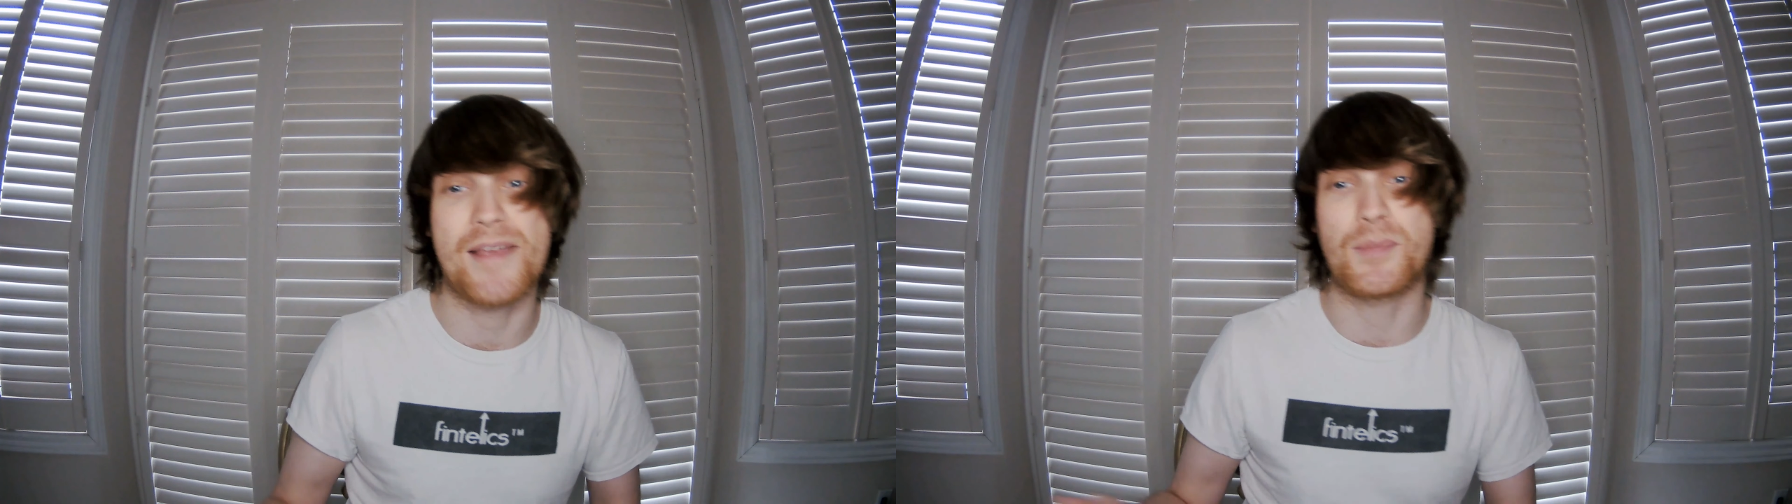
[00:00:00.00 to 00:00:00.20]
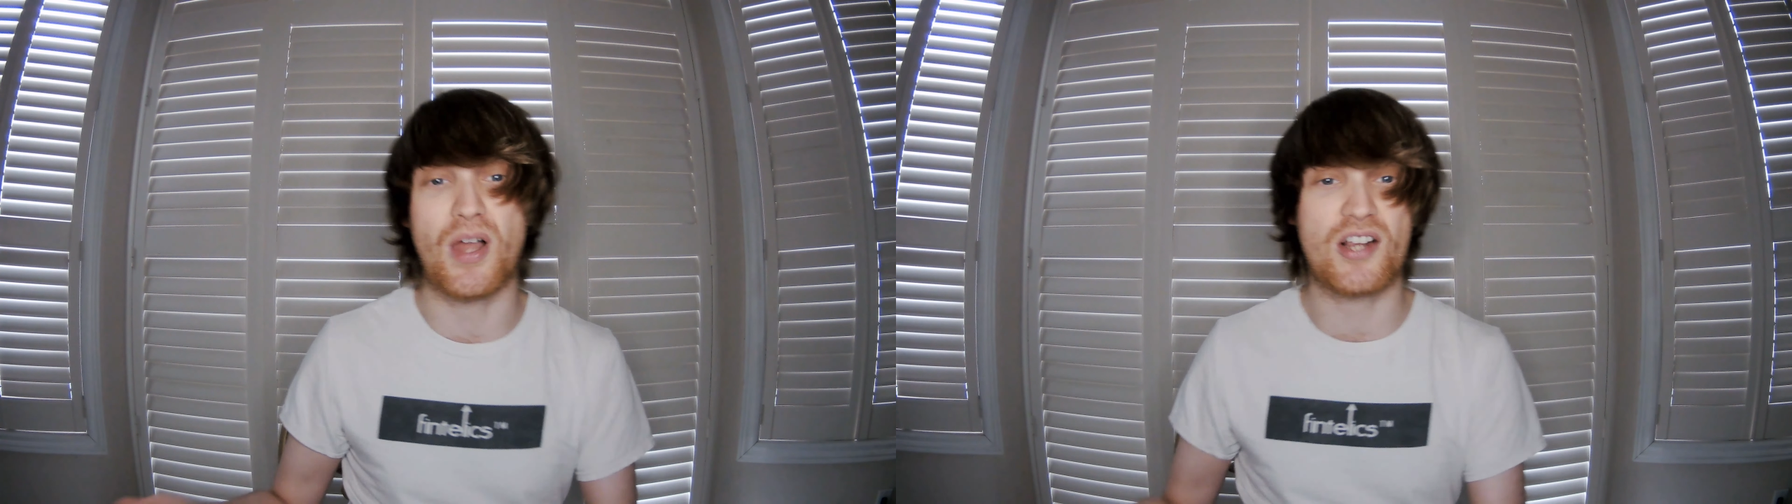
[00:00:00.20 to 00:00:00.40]

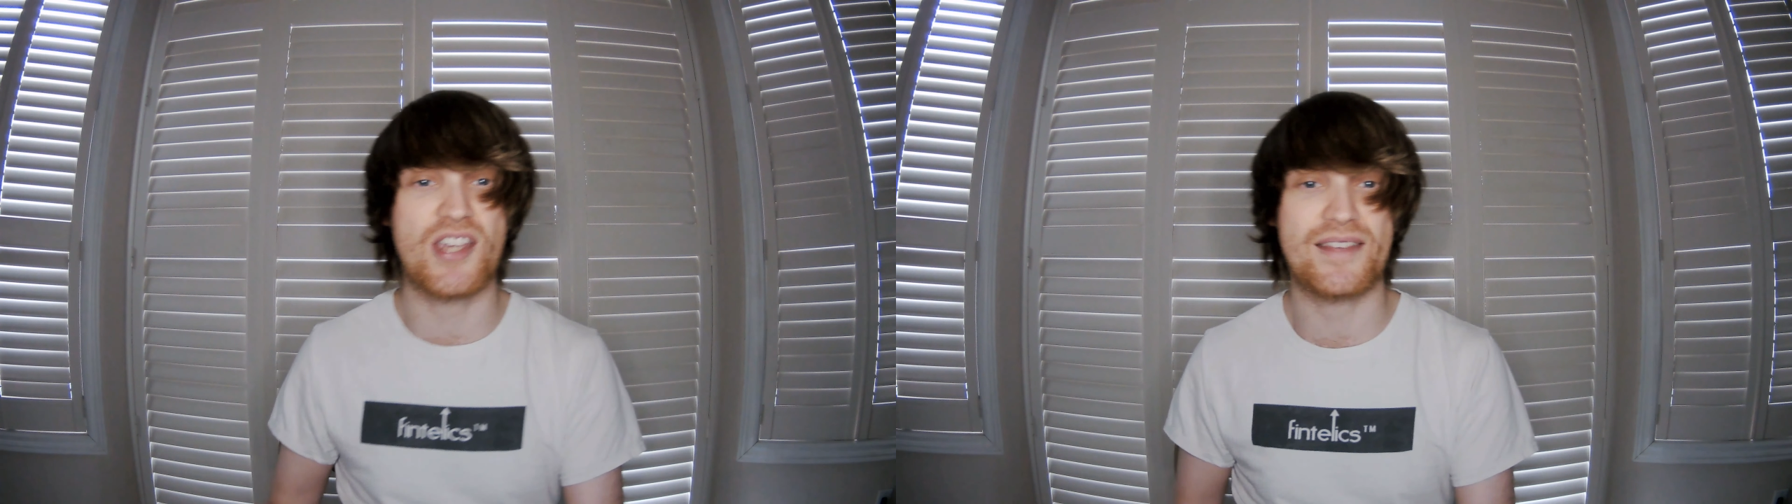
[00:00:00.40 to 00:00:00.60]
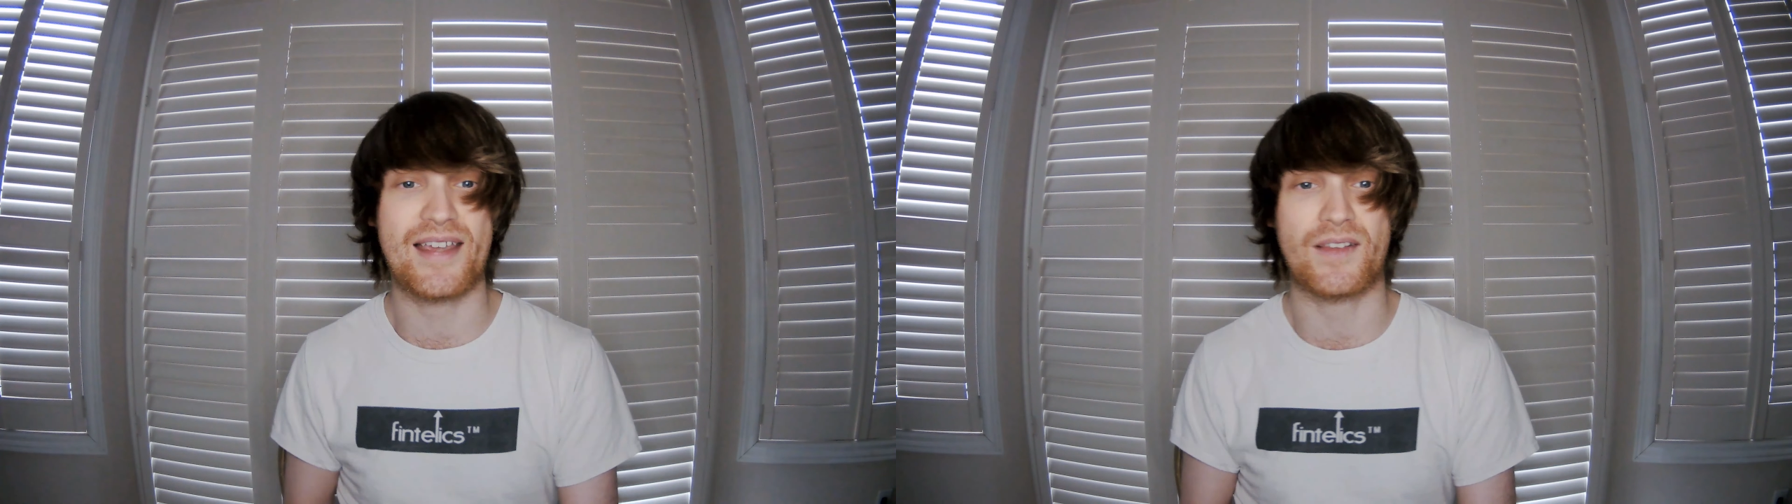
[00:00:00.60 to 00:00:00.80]
and
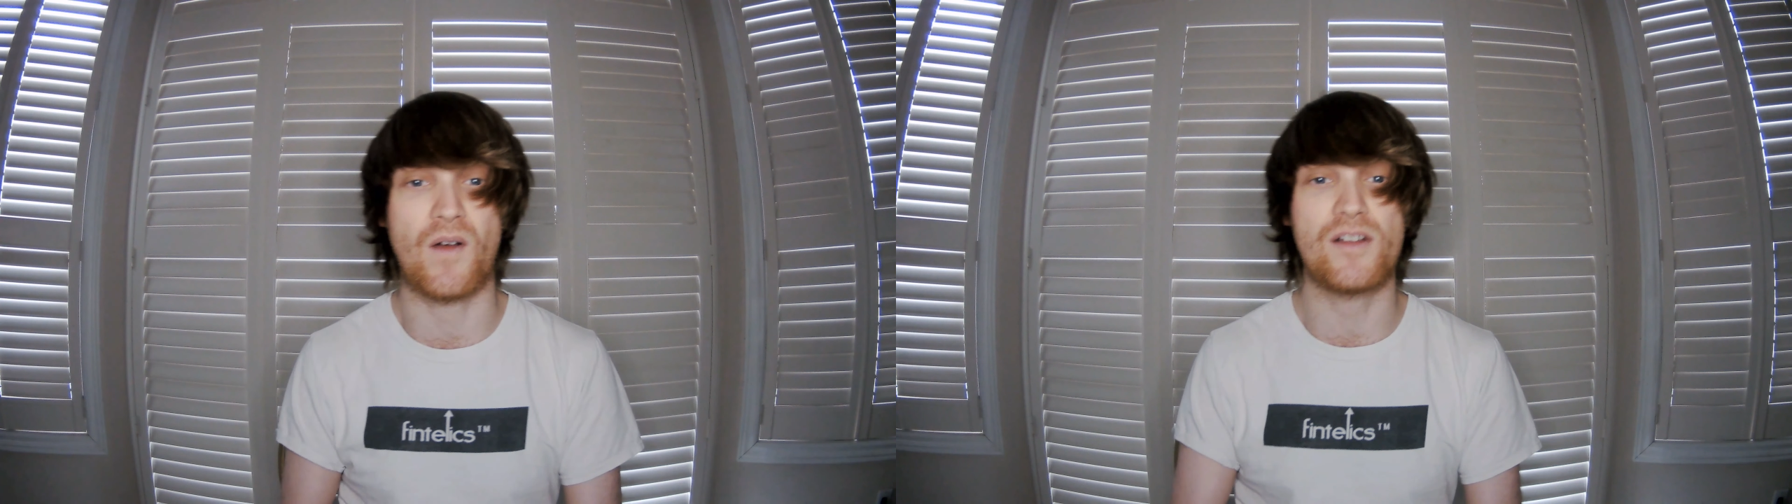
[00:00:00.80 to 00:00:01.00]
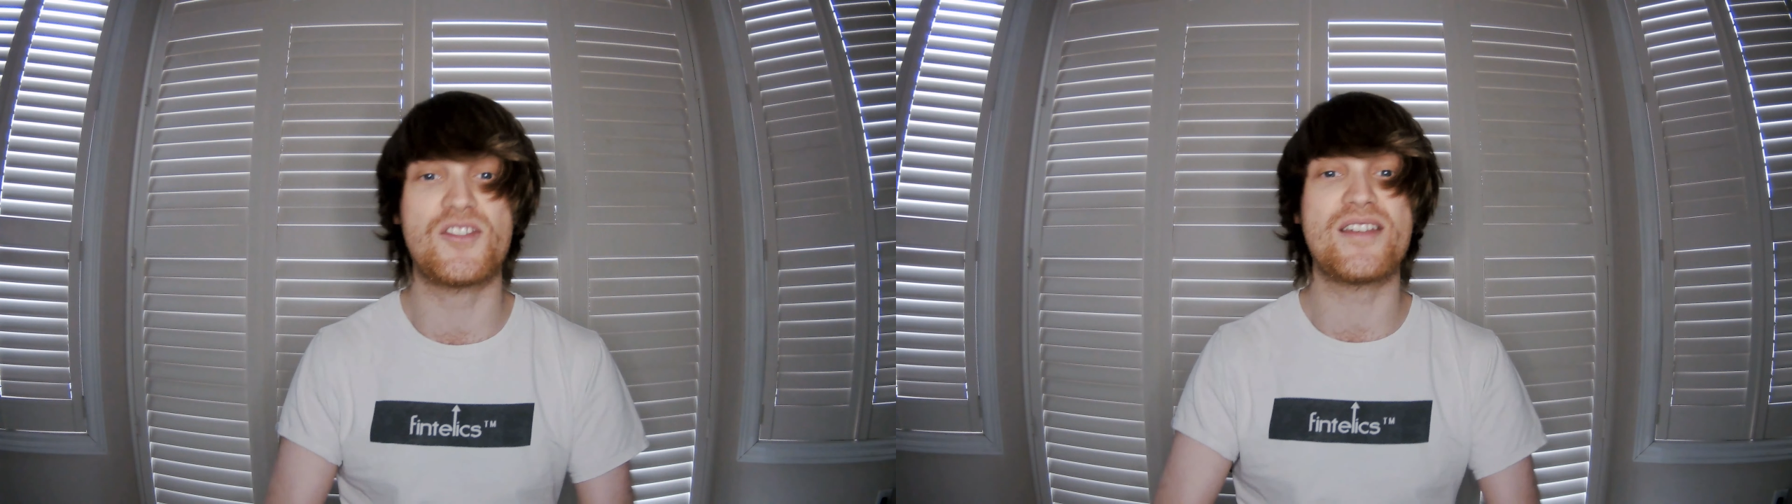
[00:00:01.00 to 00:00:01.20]
blockchain
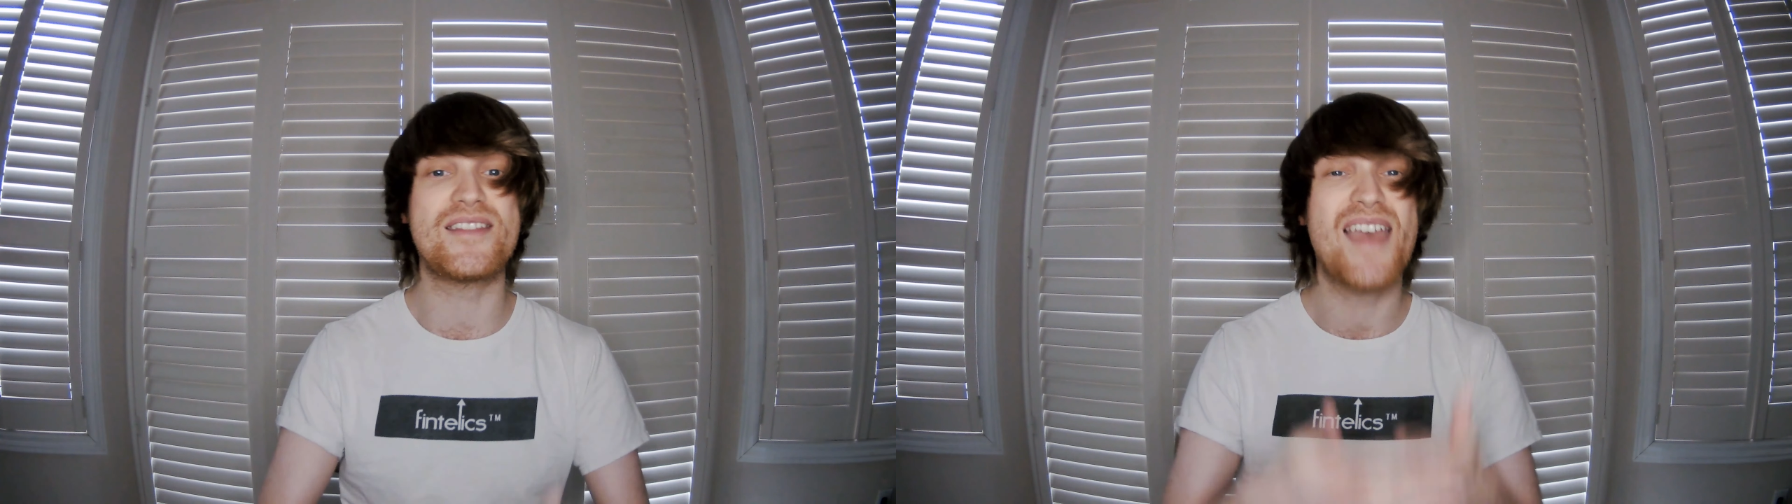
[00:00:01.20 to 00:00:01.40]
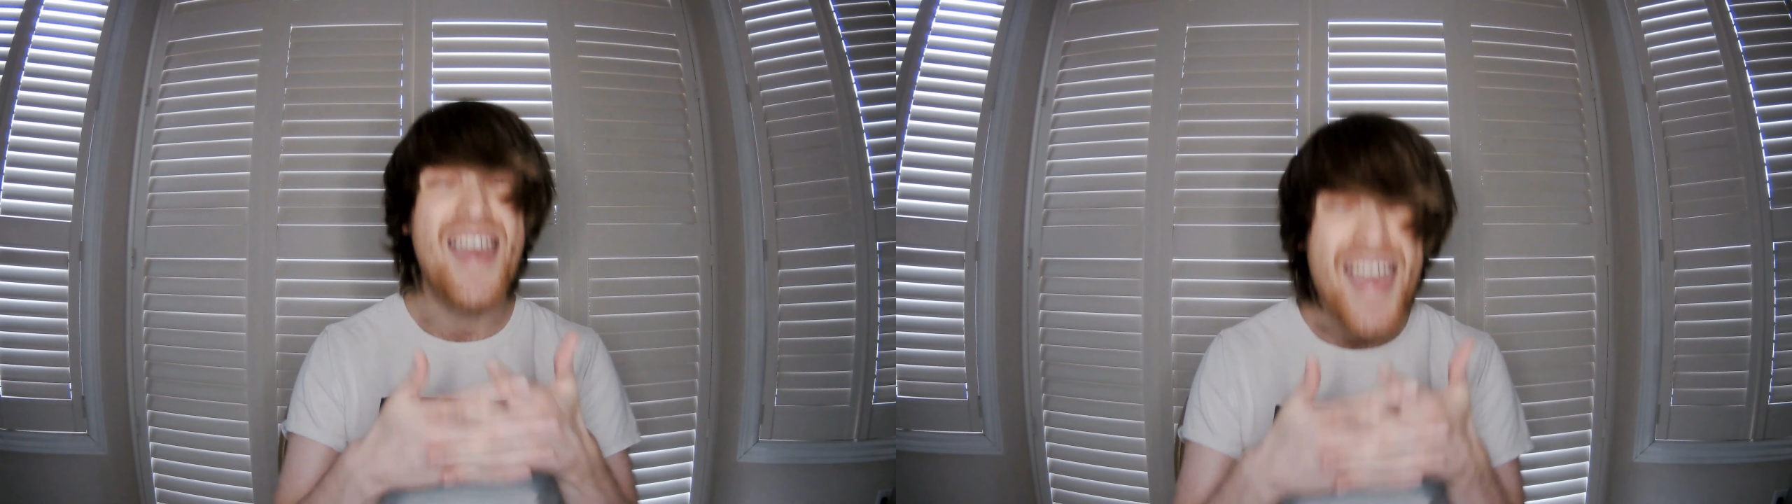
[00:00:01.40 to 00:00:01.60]
technologies,